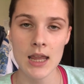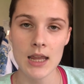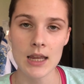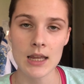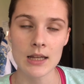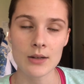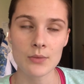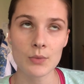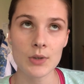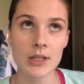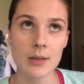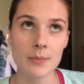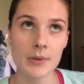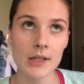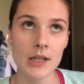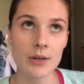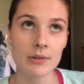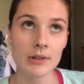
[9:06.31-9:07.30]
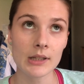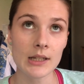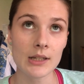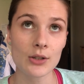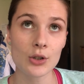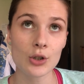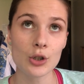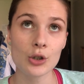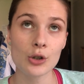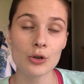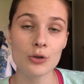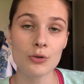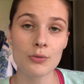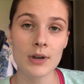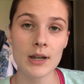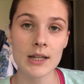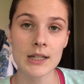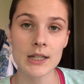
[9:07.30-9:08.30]
And we typically release
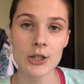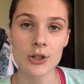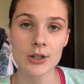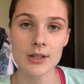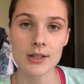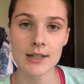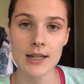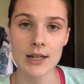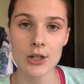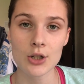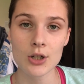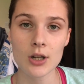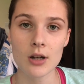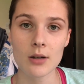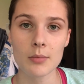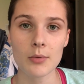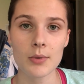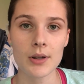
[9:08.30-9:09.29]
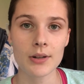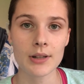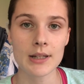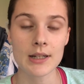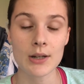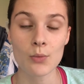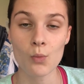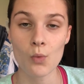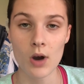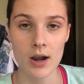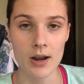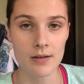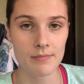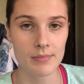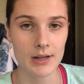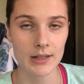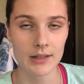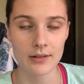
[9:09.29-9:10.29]
two editions each year, but we only did
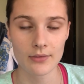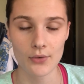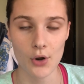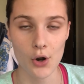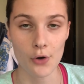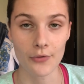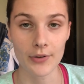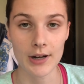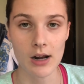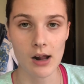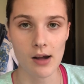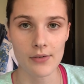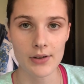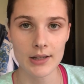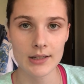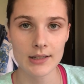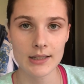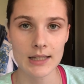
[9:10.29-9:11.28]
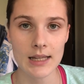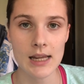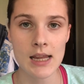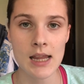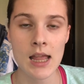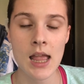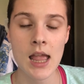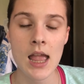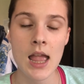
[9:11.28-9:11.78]
one because of COVID, obviously.